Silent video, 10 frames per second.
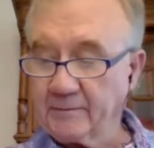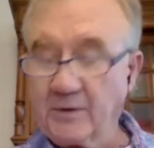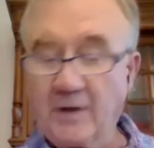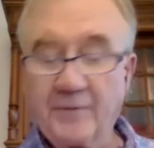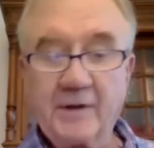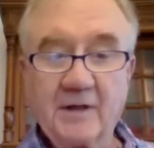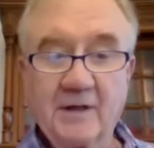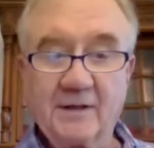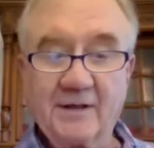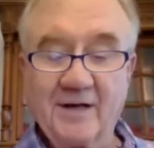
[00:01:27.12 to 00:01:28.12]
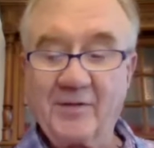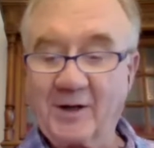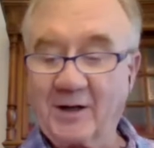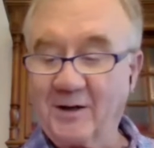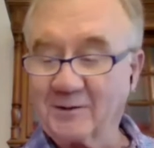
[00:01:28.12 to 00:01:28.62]
Nothing
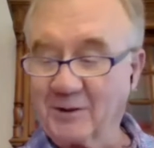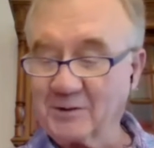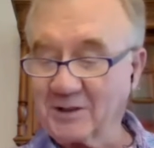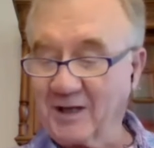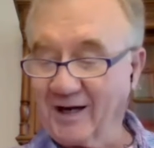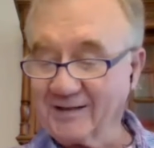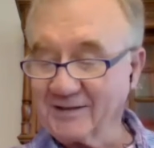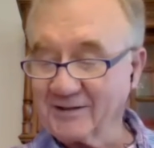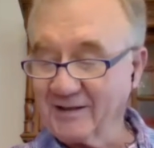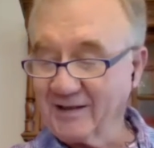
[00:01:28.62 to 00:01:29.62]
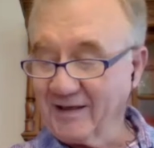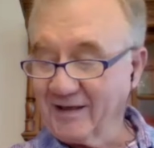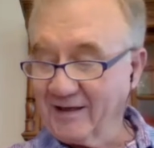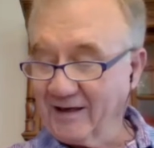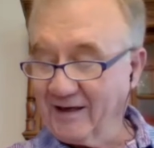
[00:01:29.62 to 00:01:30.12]
along those lines.
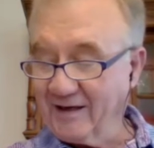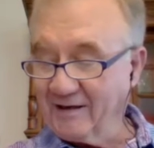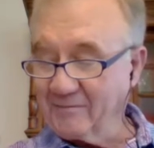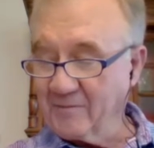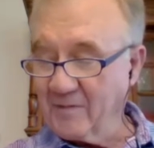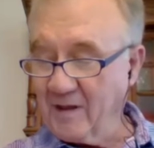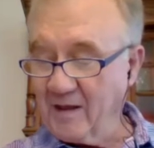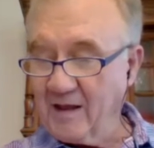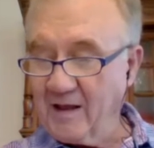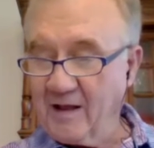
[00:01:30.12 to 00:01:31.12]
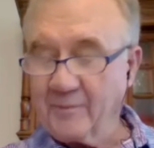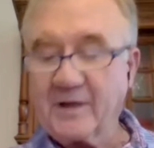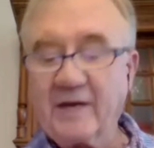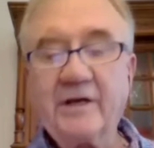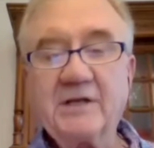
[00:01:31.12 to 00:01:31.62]
Let me
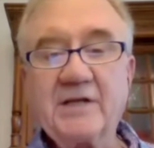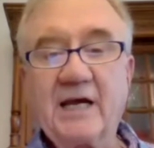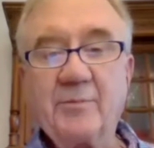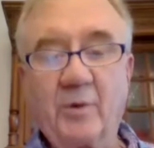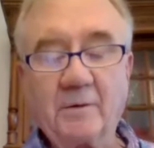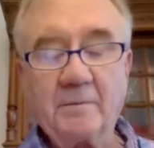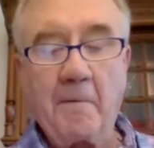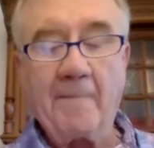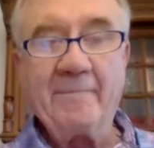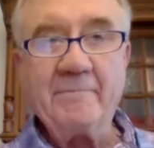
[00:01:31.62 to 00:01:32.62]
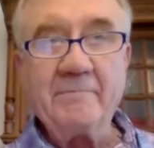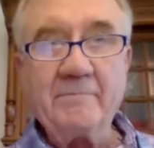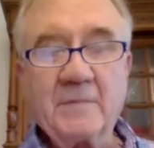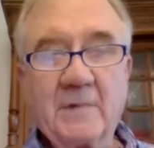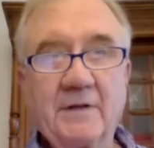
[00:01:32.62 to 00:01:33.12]
give you an example.
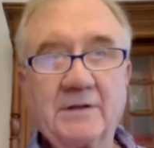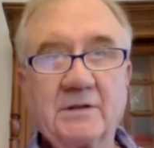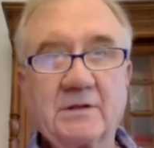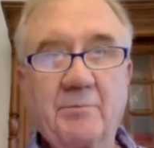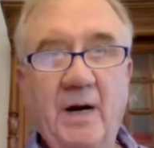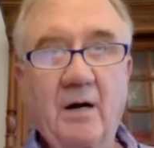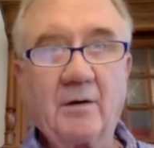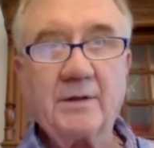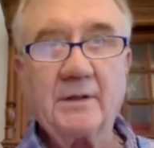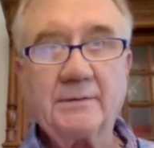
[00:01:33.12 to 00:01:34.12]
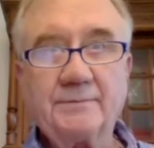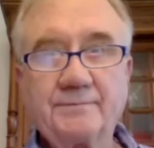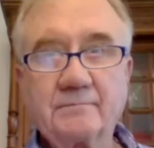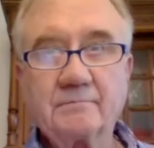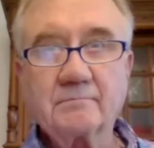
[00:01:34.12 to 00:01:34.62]
This is about
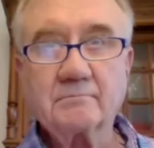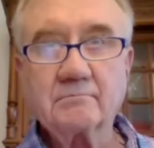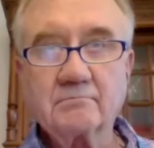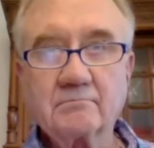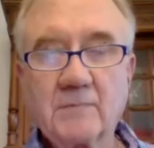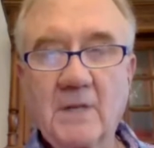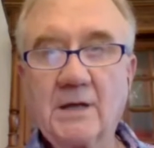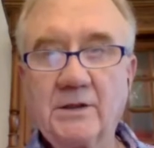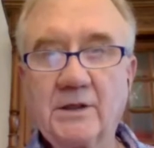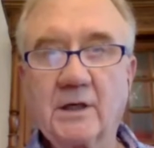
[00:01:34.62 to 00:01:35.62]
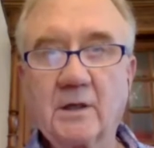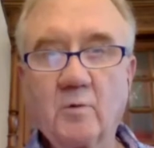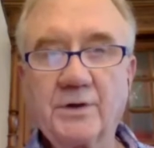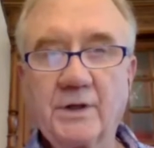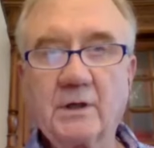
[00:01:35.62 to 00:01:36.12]

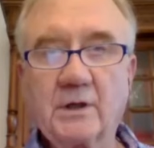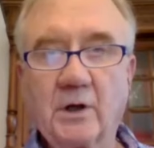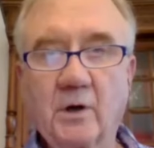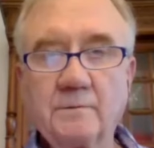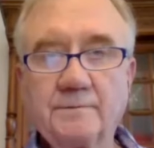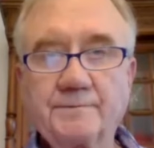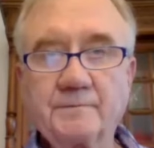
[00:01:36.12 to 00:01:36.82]
one year ago.